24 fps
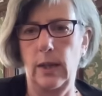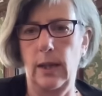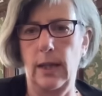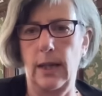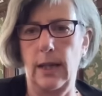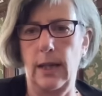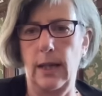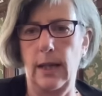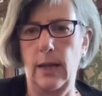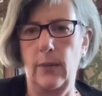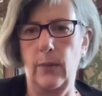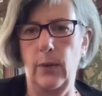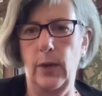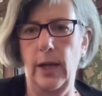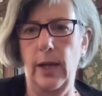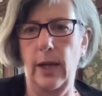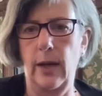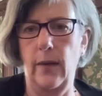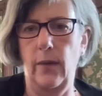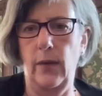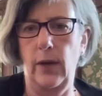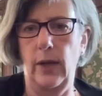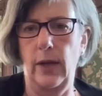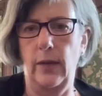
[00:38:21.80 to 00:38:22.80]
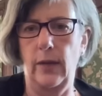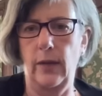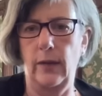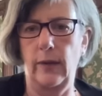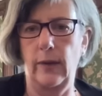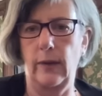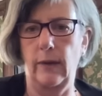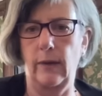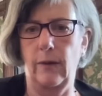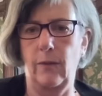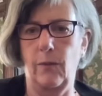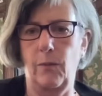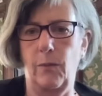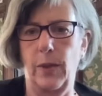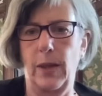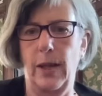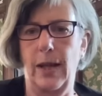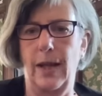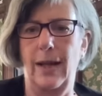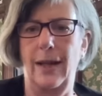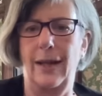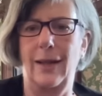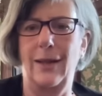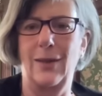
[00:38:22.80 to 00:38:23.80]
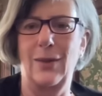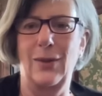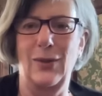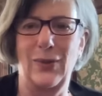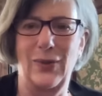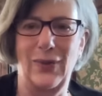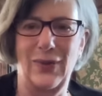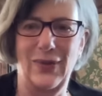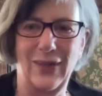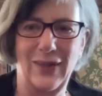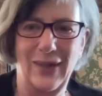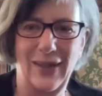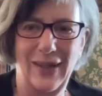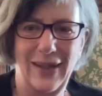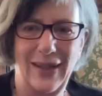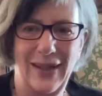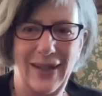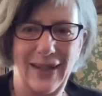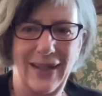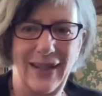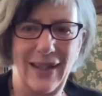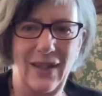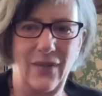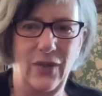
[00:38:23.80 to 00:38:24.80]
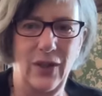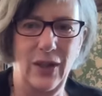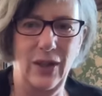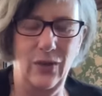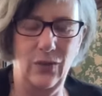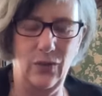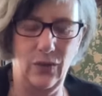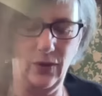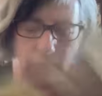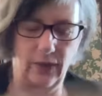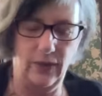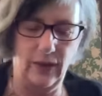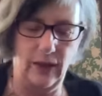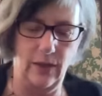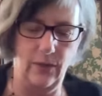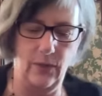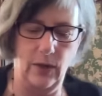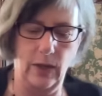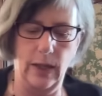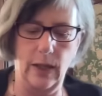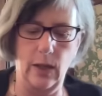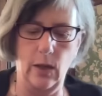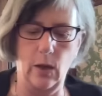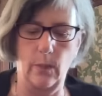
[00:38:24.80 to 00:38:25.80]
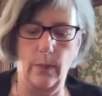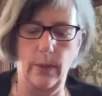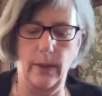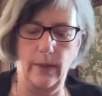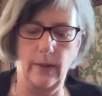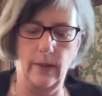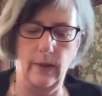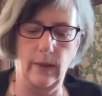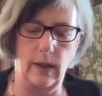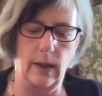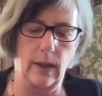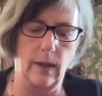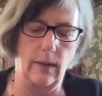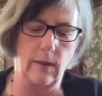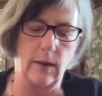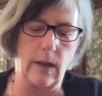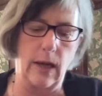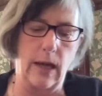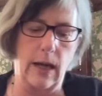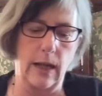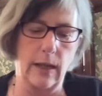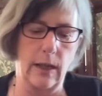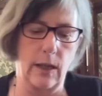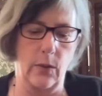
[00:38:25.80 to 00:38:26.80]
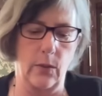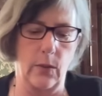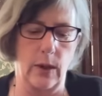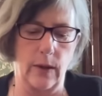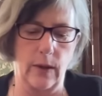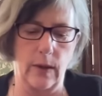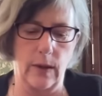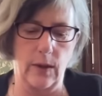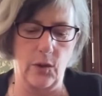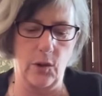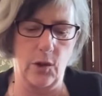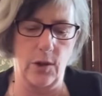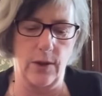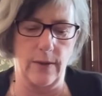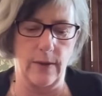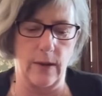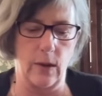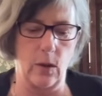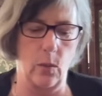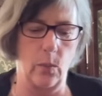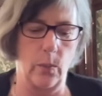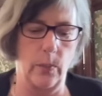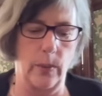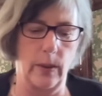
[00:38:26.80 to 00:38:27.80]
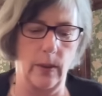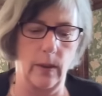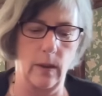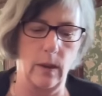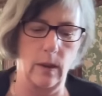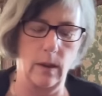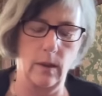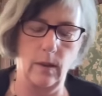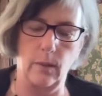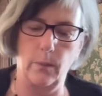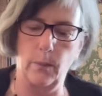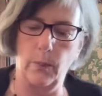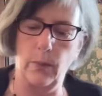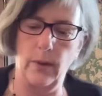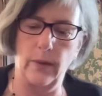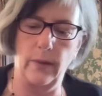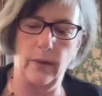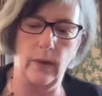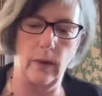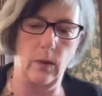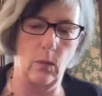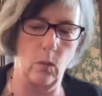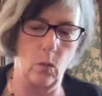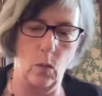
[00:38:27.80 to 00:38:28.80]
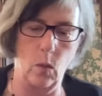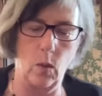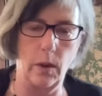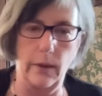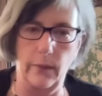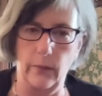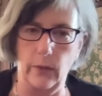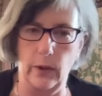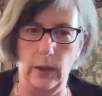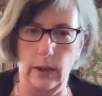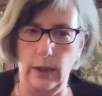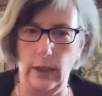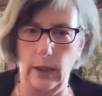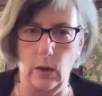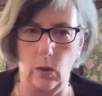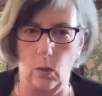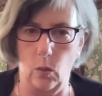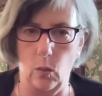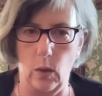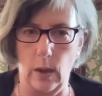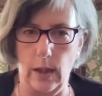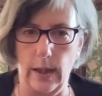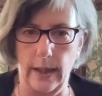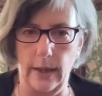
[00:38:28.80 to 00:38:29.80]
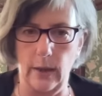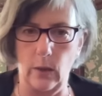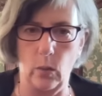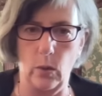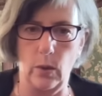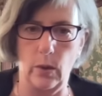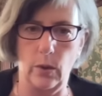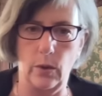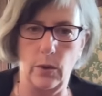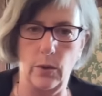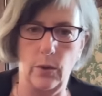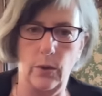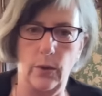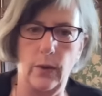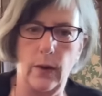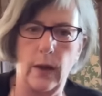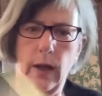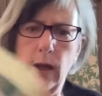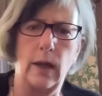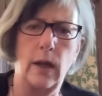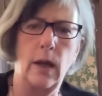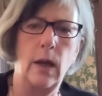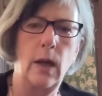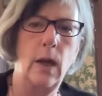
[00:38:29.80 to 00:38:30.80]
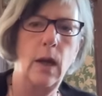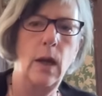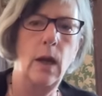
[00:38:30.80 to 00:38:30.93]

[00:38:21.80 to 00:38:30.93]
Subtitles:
And we have here the Six of Pentacles, giving and receiving help. He's arguing that she's helping the president, whatever legal way you want to do that.